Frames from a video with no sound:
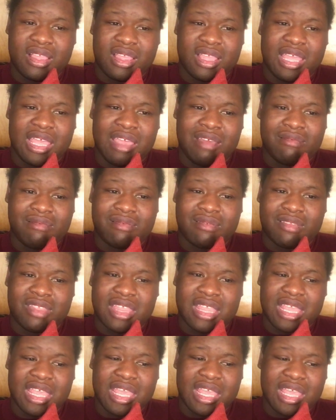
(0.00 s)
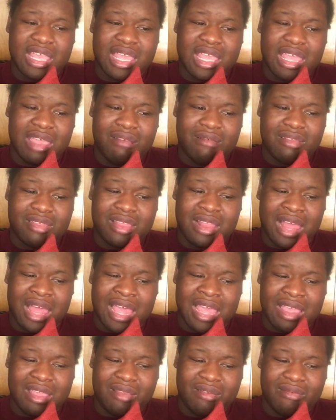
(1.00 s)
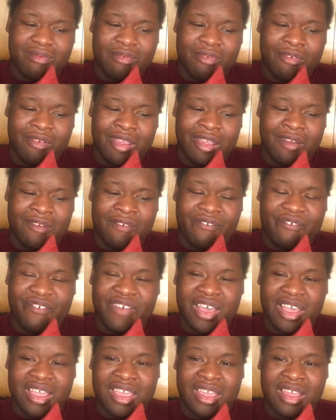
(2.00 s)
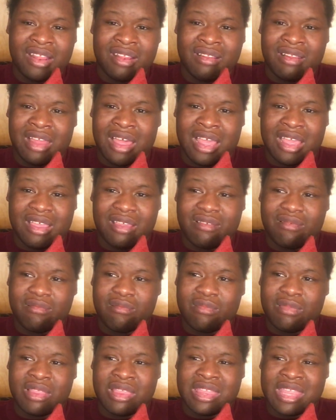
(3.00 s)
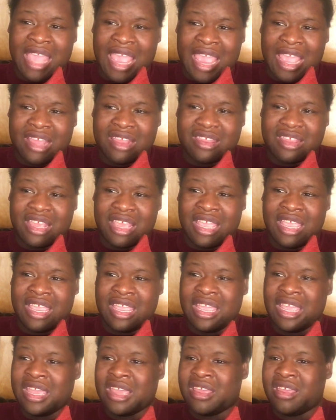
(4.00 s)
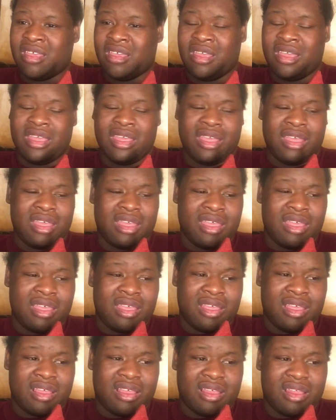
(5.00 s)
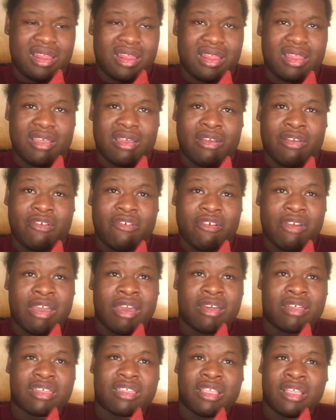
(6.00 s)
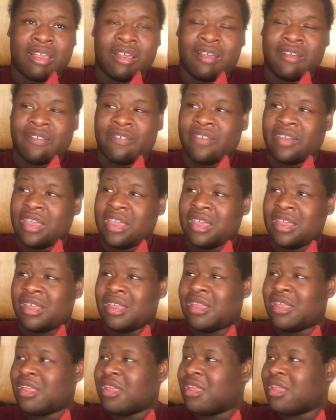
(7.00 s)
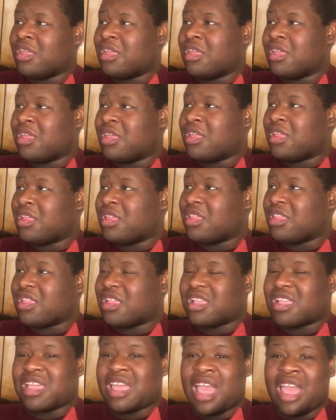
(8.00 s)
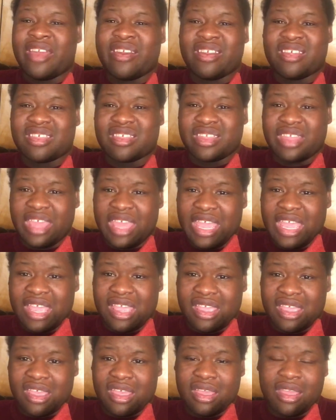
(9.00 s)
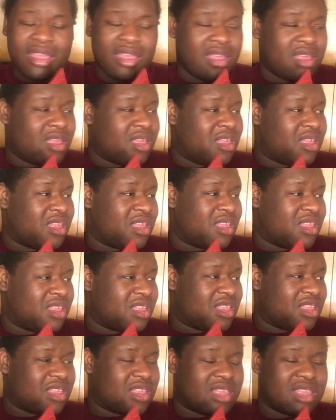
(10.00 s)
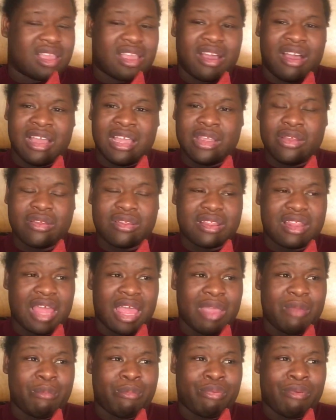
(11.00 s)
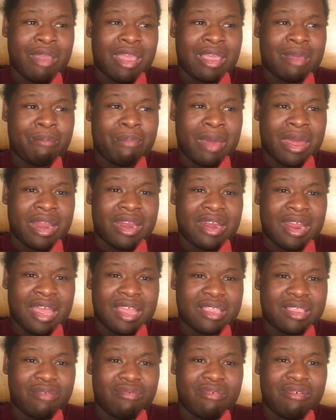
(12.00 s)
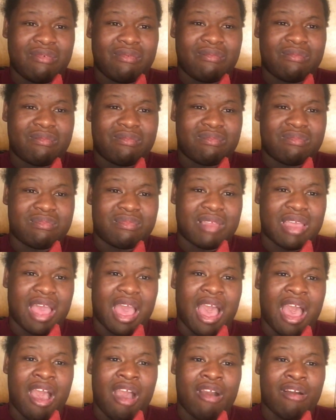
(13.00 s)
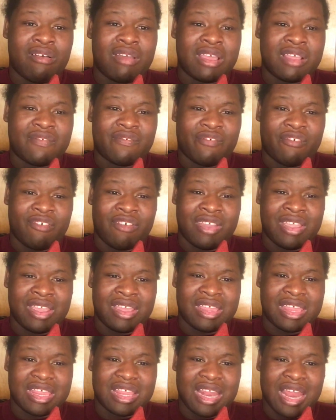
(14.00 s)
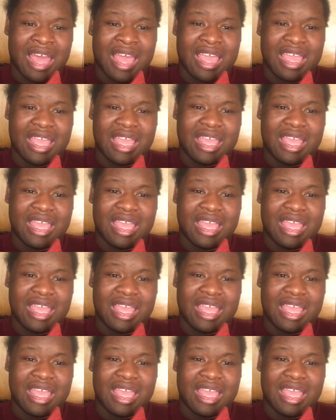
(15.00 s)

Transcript: it, it was, like, real fucking, like, nasty and aggressive stuff and kind of sick, because he was like brag about it like to all his friends, like